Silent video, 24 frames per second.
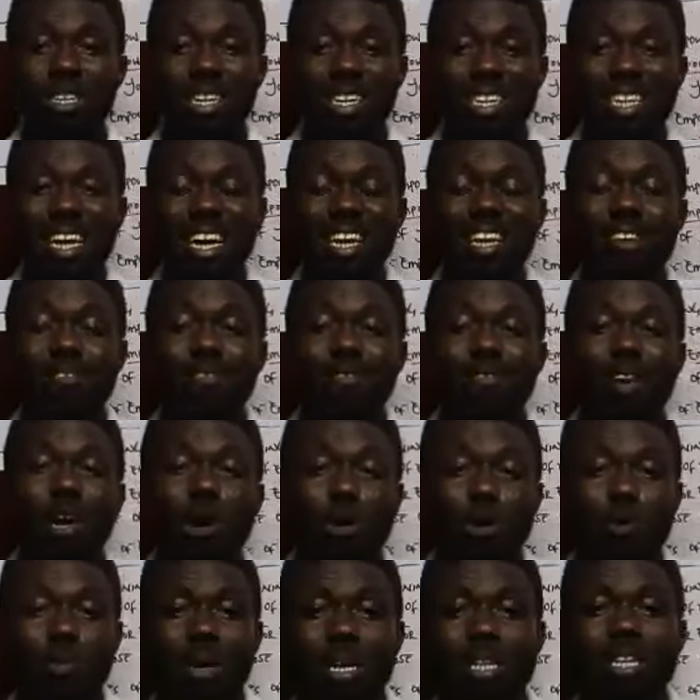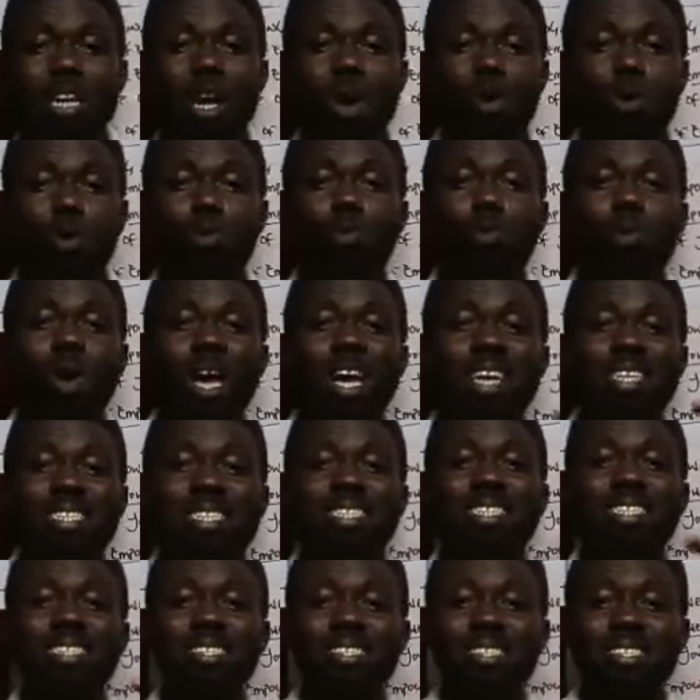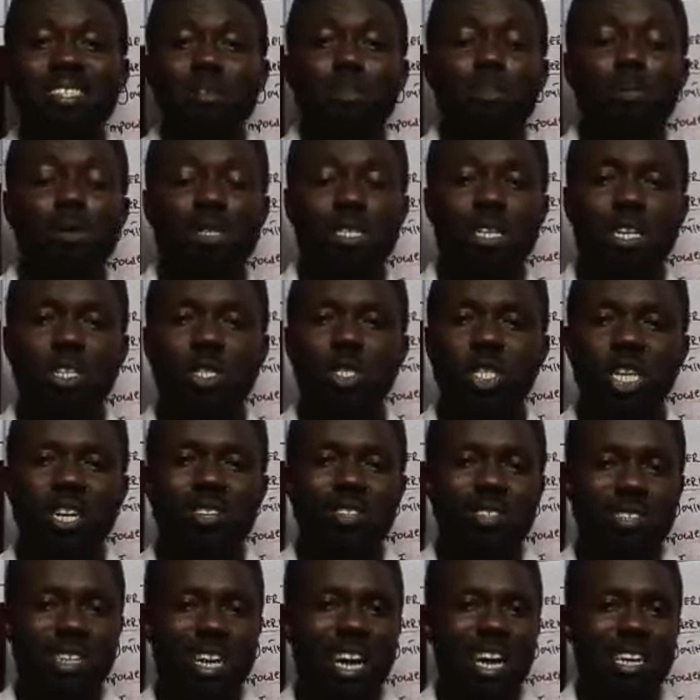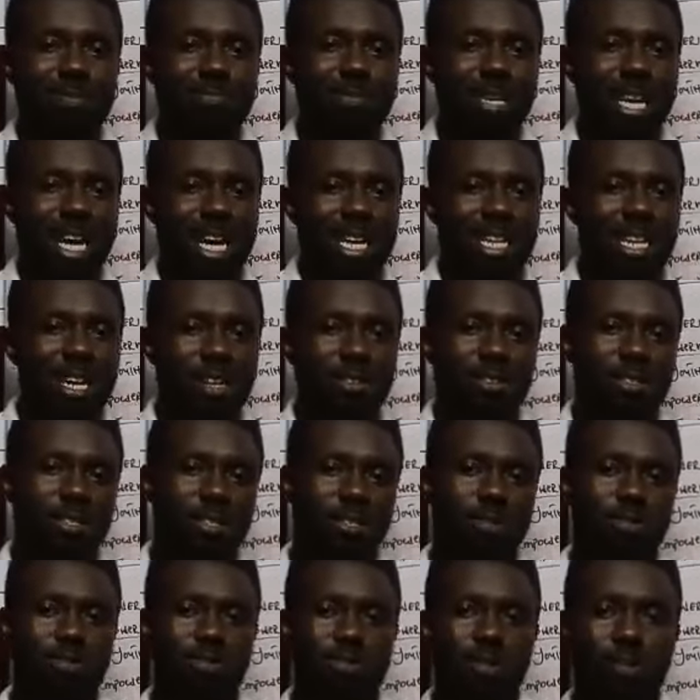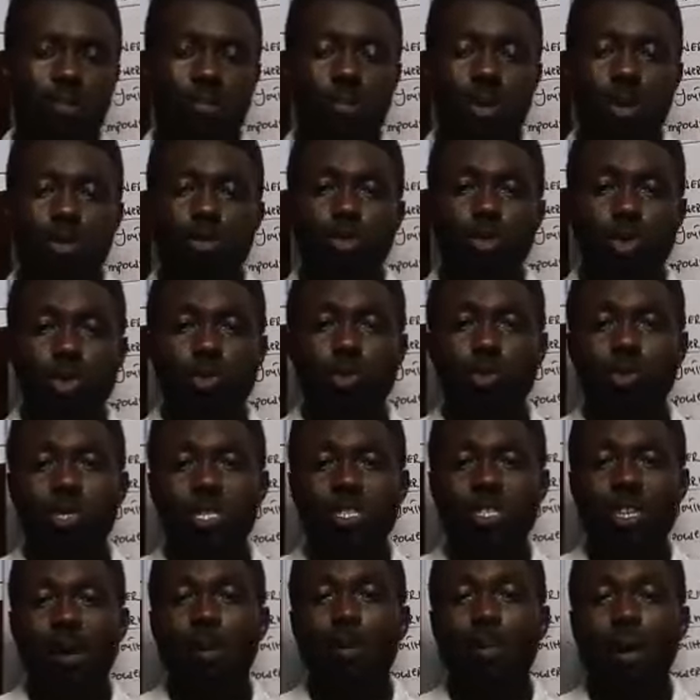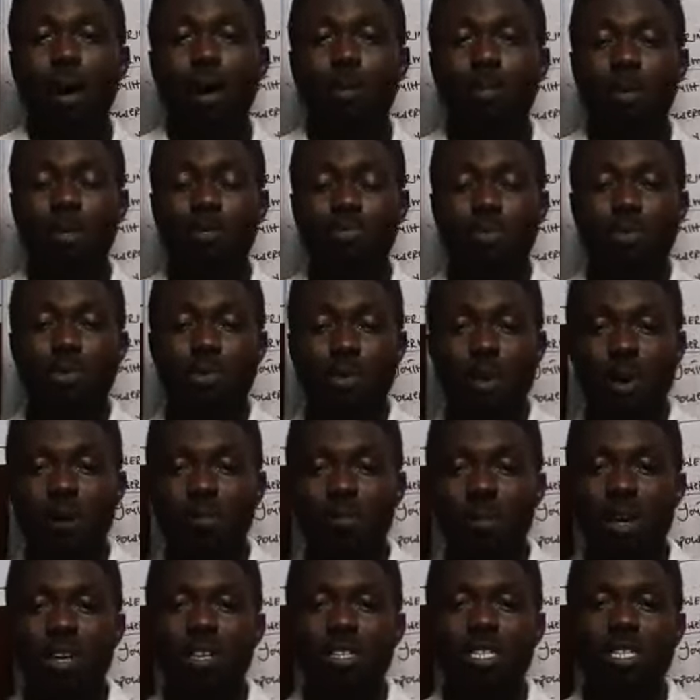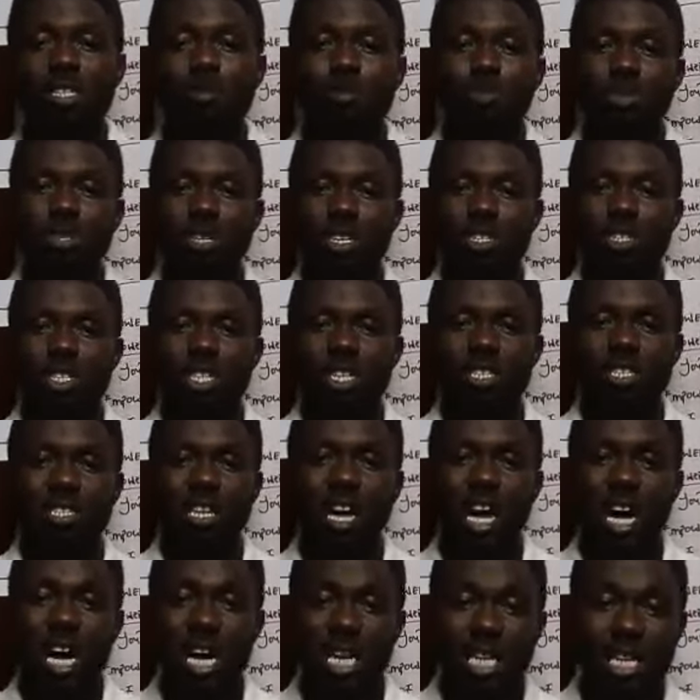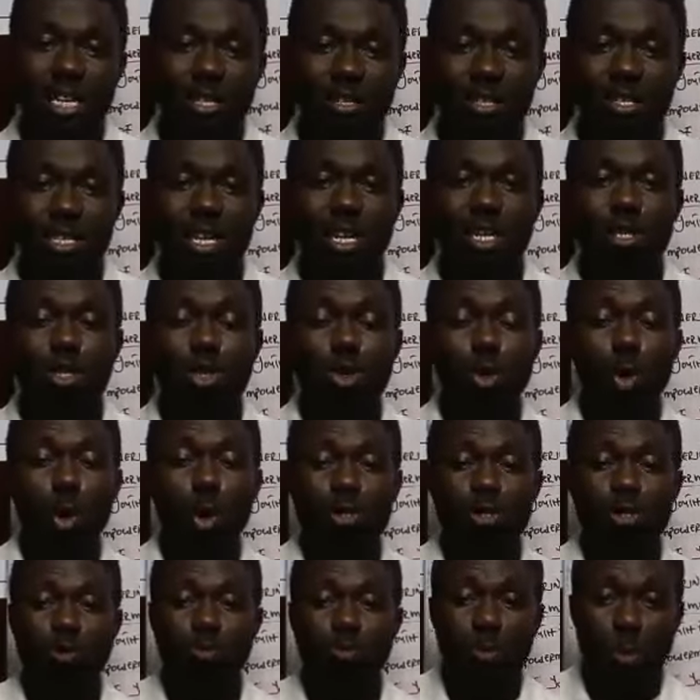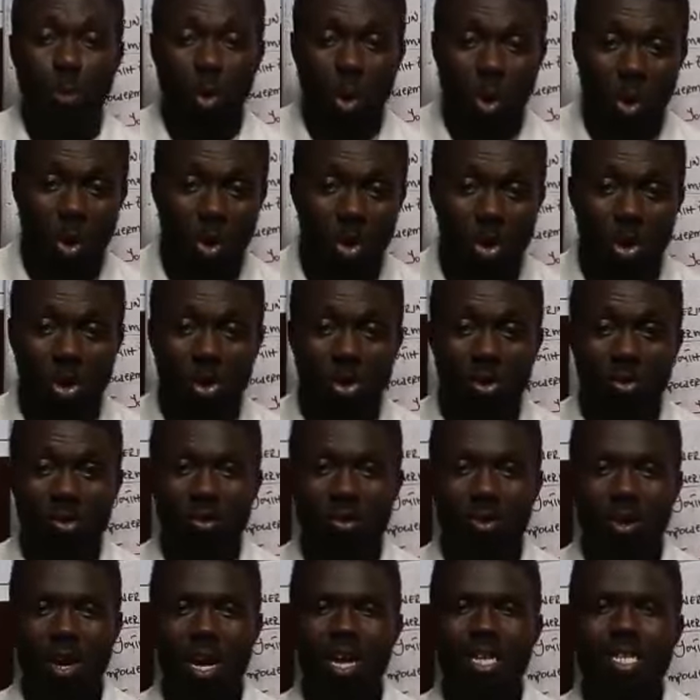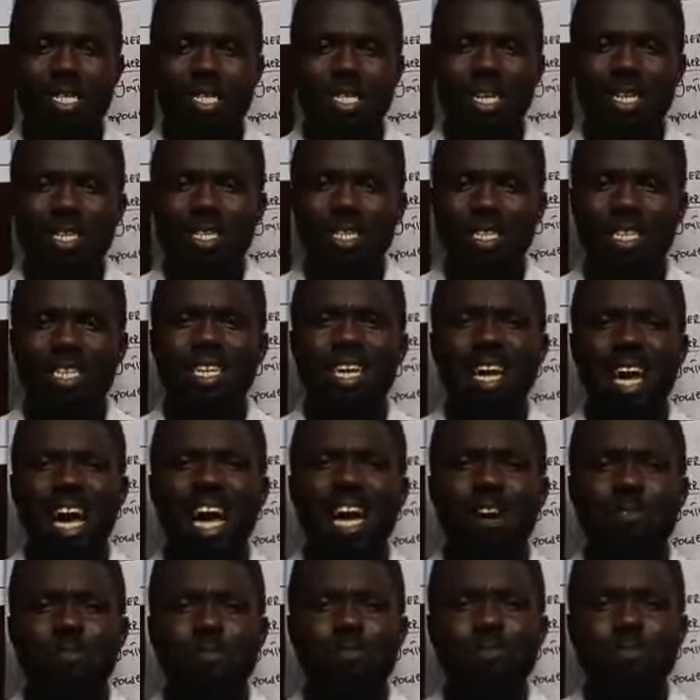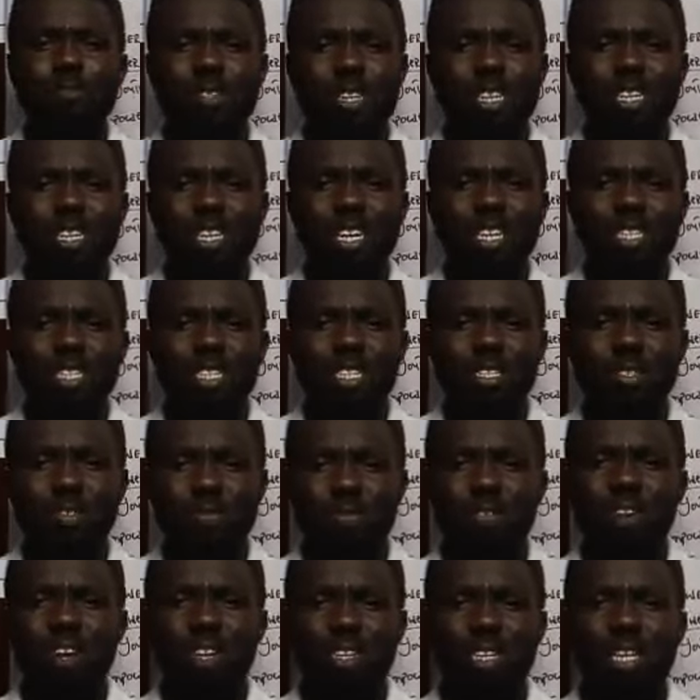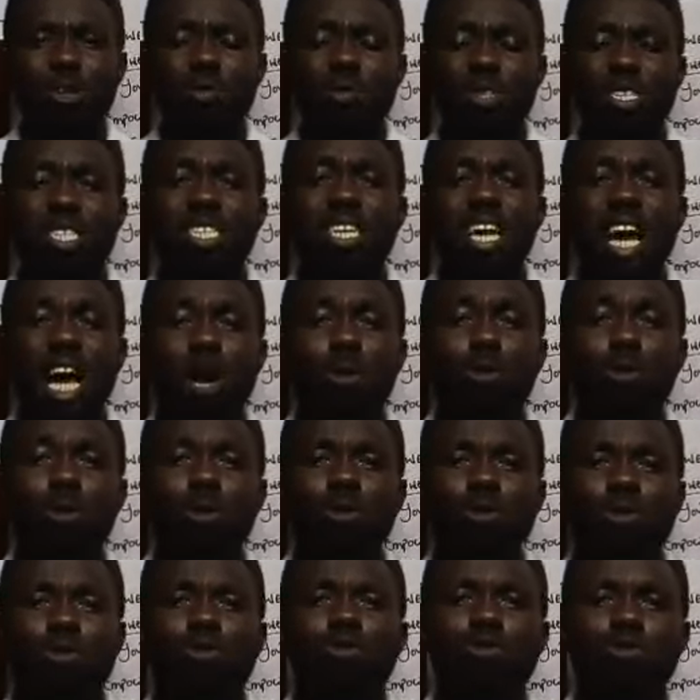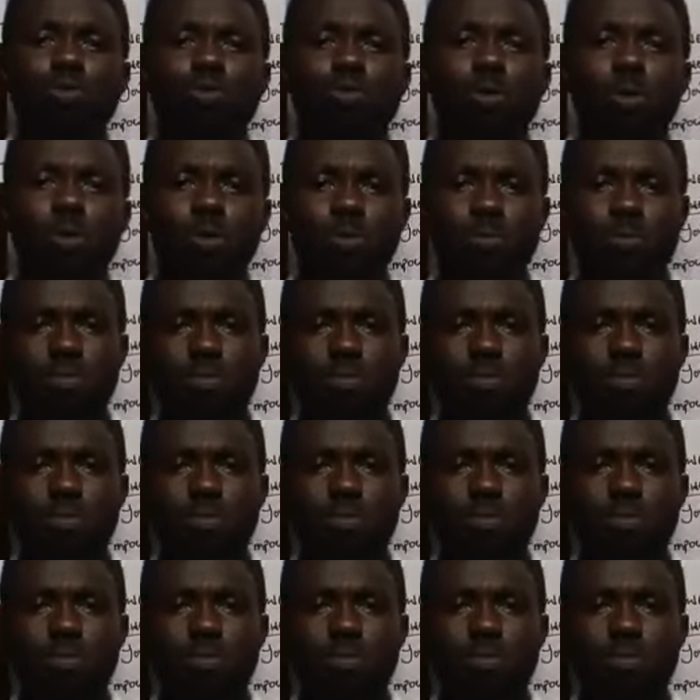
in an environment where these potentials can be harnessed. So through this empowerment program, these potentials are harnessed, they are taught more, and then they get this feeling that, okay, I want to do more.